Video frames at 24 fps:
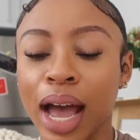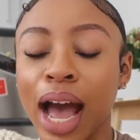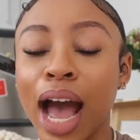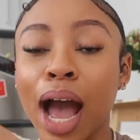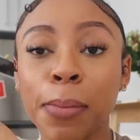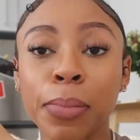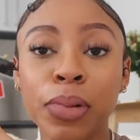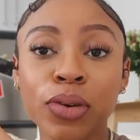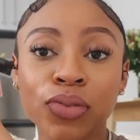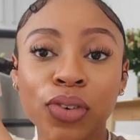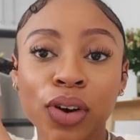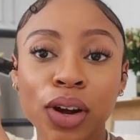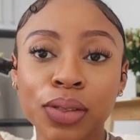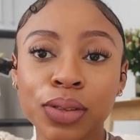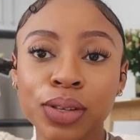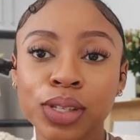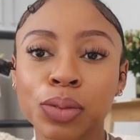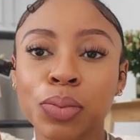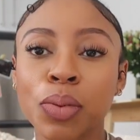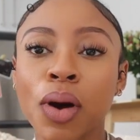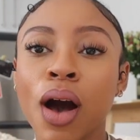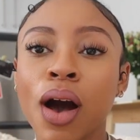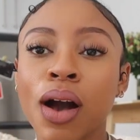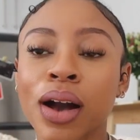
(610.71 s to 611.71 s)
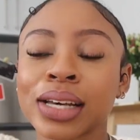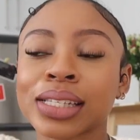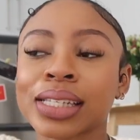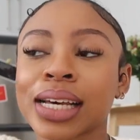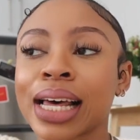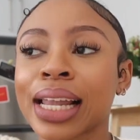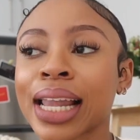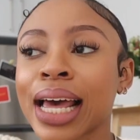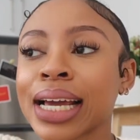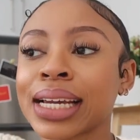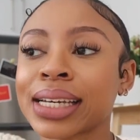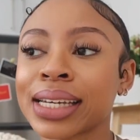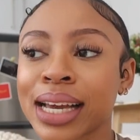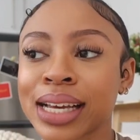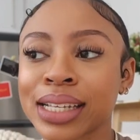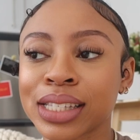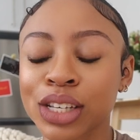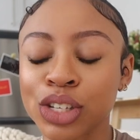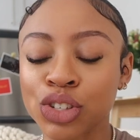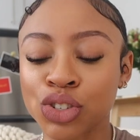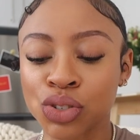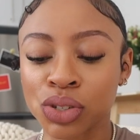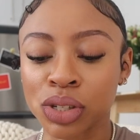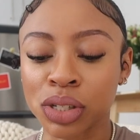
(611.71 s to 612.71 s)
I prefer the small because I like
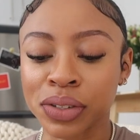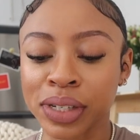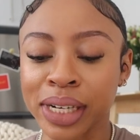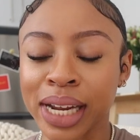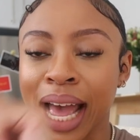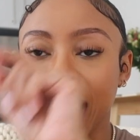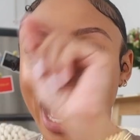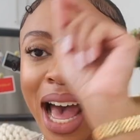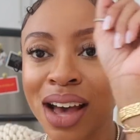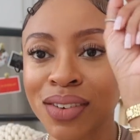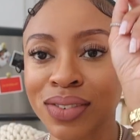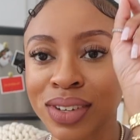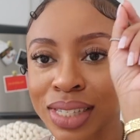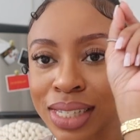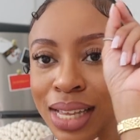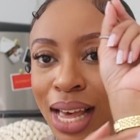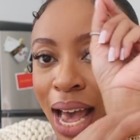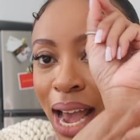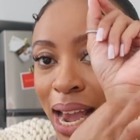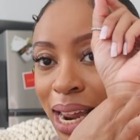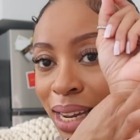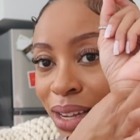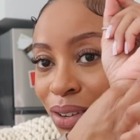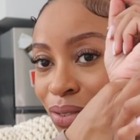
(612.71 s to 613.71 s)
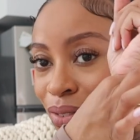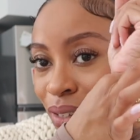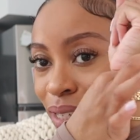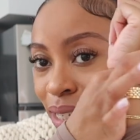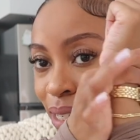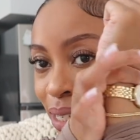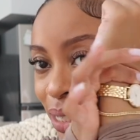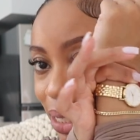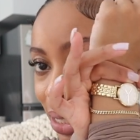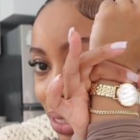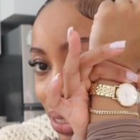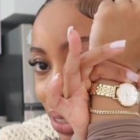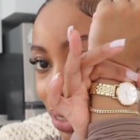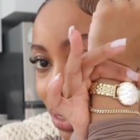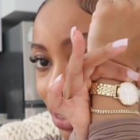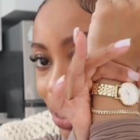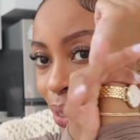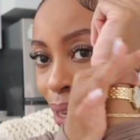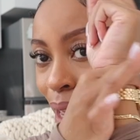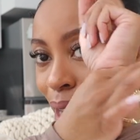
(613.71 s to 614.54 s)
dainty jewelry. I have a tiny wrist.